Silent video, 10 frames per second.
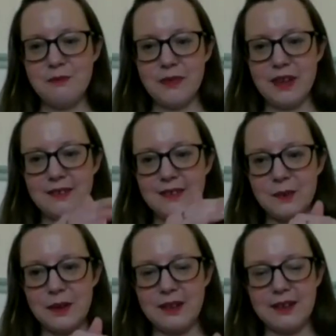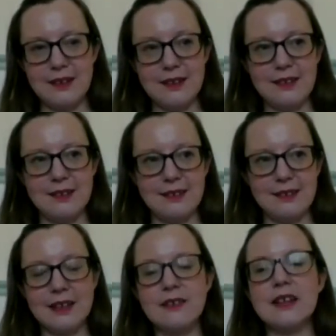into a
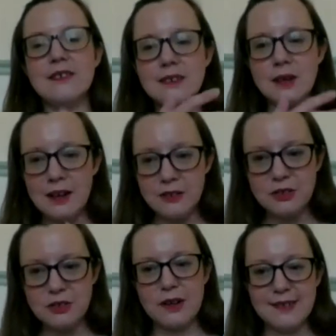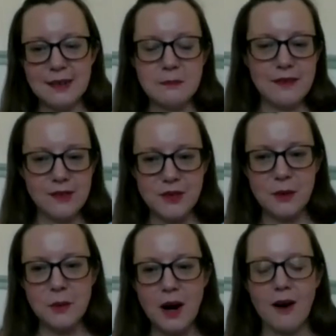kind of into how she's writing
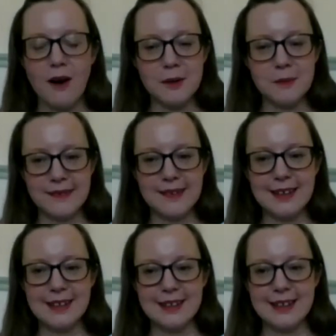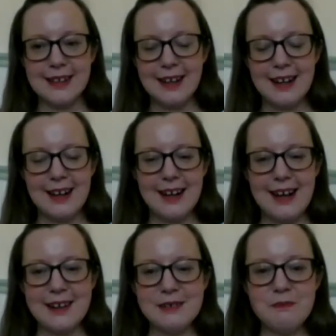Mansfield Park particularly.
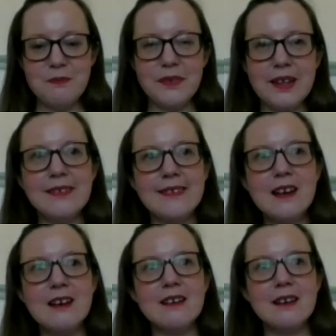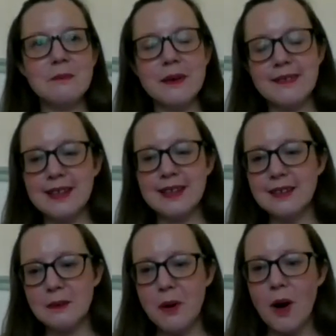Is there a
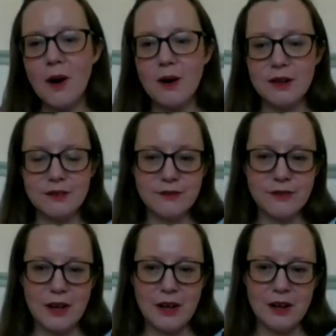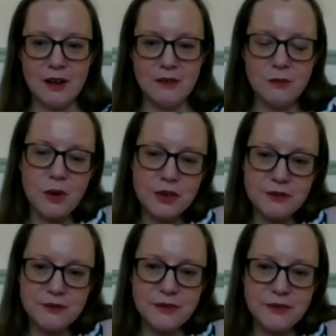particular part of one of
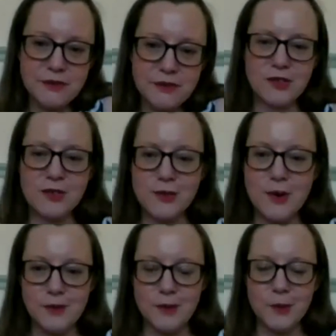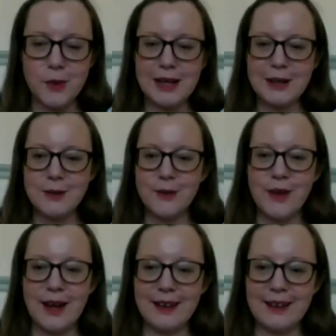Austen's novels where you
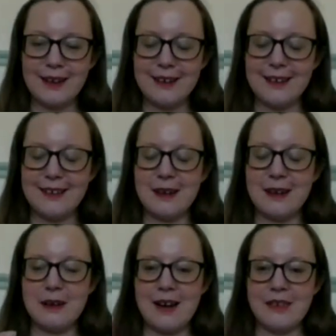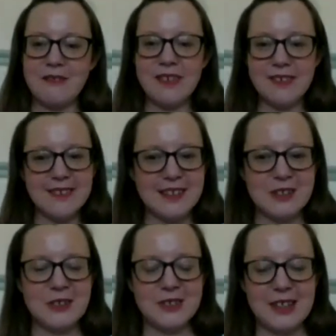think, having visited
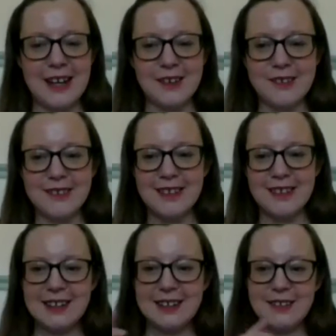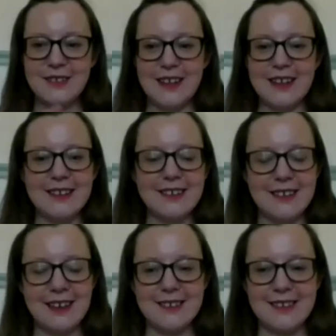Chawton House, you think
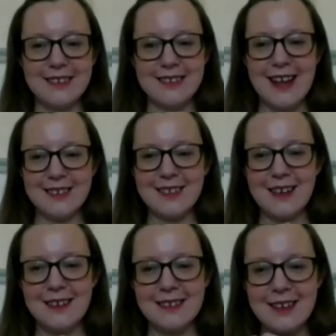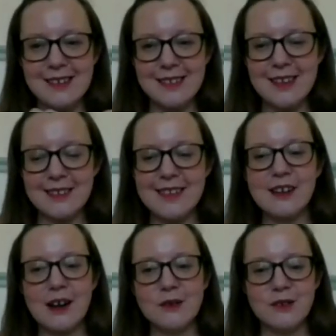there's the
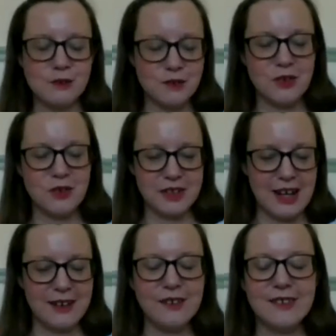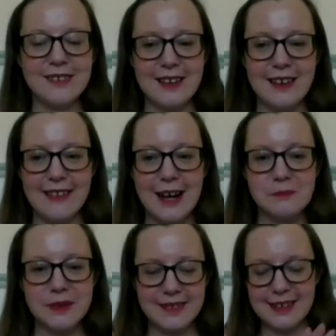ghost of Chawton House in that
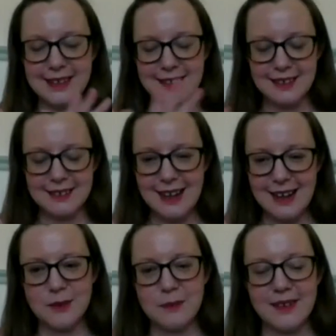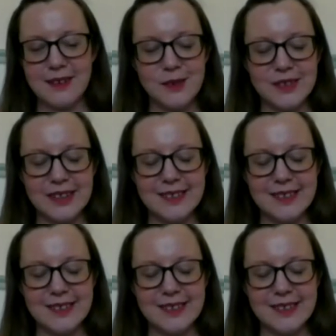particular aspect of it?